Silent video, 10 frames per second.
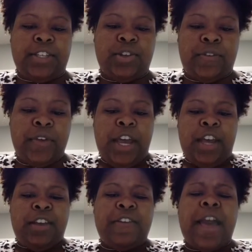So
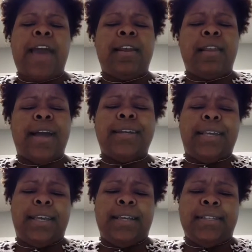if you've had a lot of
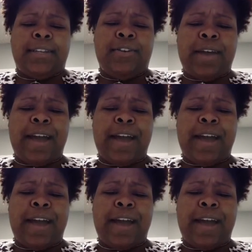kids and you